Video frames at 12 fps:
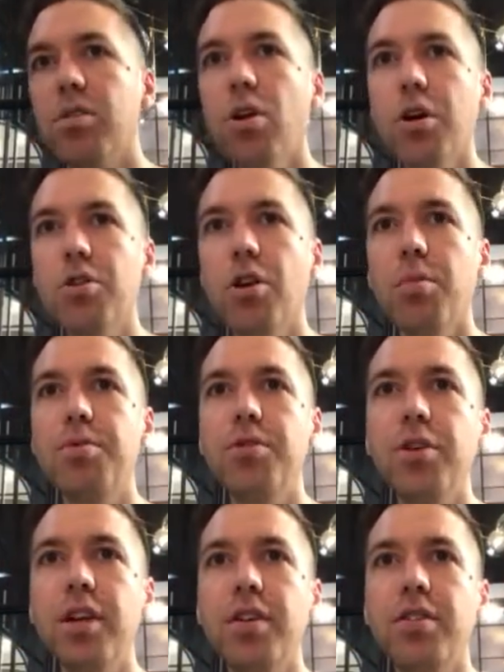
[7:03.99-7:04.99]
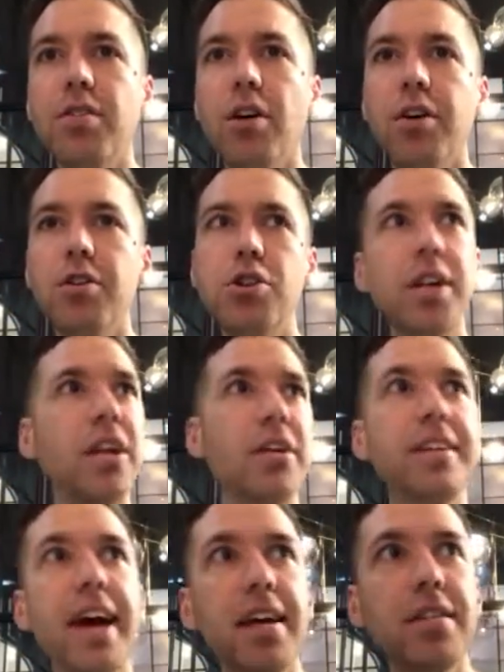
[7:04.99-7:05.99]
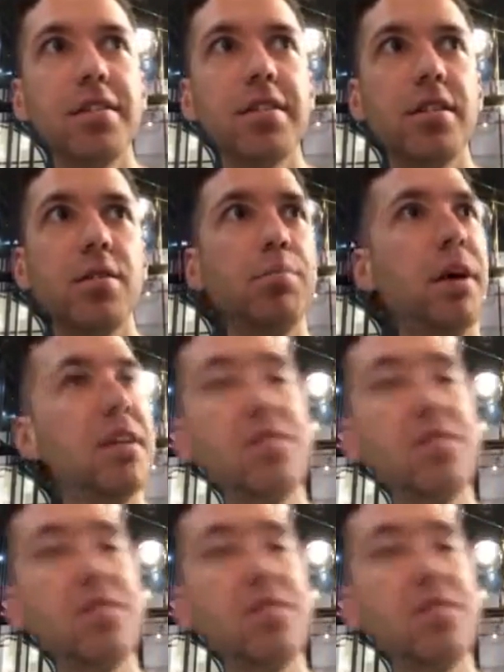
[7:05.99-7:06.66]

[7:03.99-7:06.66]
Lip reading: TalkSharp students are cheating on tests, but